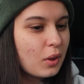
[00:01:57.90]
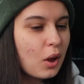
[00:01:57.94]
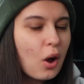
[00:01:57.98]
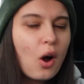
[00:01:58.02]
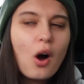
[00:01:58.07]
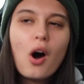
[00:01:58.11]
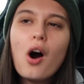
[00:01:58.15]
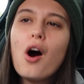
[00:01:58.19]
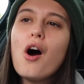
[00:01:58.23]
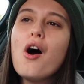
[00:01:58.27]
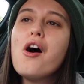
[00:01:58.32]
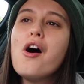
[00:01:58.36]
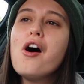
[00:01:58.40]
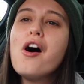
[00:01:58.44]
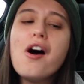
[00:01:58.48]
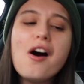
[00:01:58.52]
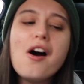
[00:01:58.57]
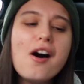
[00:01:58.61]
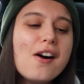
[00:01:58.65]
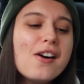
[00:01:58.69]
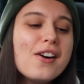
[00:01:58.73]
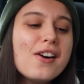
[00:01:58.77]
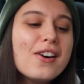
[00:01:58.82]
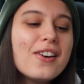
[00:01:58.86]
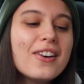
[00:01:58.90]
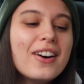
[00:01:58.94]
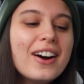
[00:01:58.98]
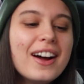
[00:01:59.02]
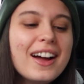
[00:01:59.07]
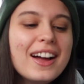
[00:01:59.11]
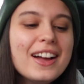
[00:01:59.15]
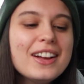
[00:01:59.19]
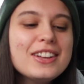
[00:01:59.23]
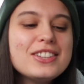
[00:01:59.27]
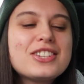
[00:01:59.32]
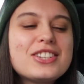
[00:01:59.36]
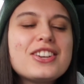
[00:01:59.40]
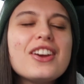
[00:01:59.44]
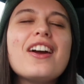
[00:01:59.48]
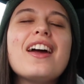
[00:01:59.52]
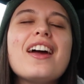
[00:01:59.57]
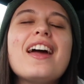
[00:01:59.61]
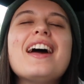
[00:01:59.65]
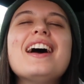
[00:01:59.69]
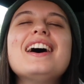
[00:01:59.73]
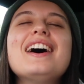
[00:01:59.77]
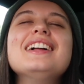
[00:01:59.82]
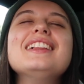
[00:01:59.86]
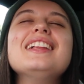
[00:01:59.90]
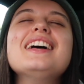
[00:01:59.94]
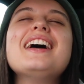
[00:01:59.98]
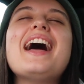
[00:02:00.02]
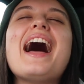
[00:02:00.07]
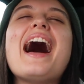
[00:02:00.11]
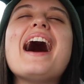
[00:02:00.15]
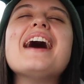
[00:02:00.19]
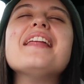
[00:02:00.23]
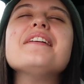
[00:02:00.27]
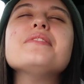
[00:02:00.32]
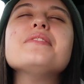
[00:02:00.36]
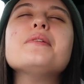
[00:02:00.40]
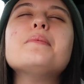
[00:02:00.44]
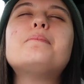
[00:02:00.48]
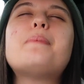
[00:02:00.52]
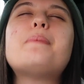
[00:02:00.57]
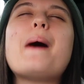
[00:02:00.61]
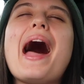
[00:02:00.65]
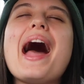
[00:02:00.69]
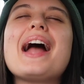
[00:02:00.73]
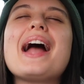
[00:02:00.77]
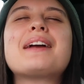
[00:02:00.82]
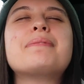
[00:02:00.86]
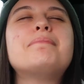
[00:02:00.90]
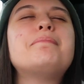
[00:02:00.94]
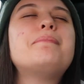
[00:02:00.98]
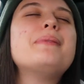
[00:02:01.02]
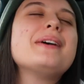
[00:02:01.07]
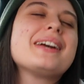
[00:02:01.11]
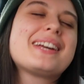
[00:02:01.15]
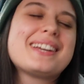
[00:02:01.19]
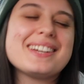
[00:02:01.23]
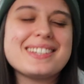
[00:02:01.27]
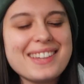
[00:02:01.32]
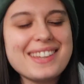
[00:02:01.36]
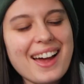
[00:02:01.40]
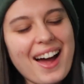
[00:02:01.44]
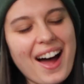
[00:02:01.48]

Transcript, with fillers: Oh! Do you hear in the back? Because